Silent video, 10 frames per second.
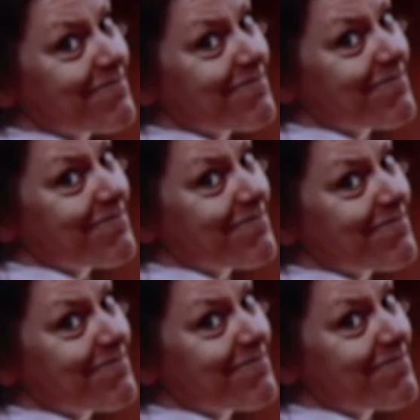
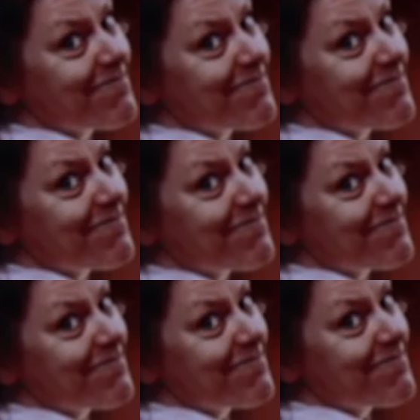
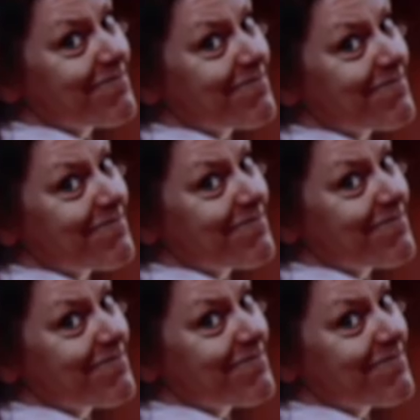
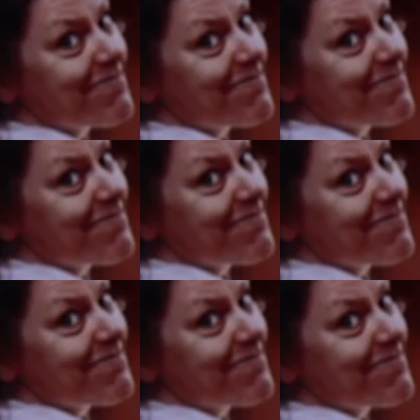
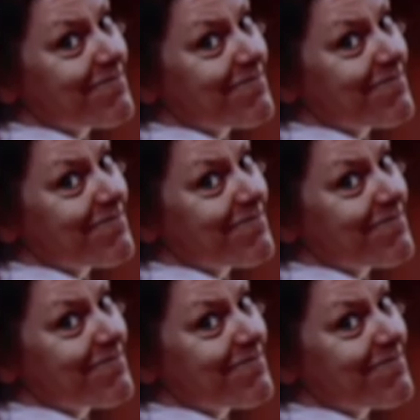
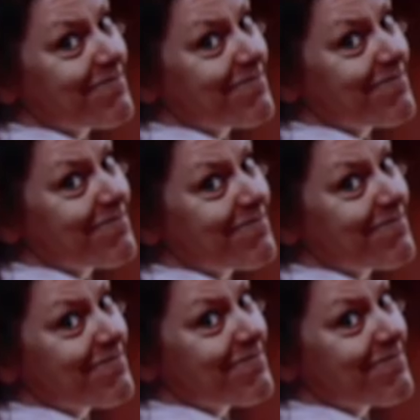
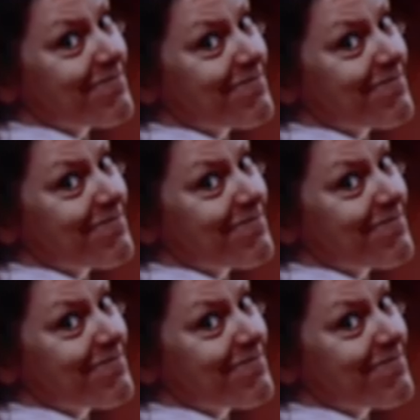This person isn't speaking.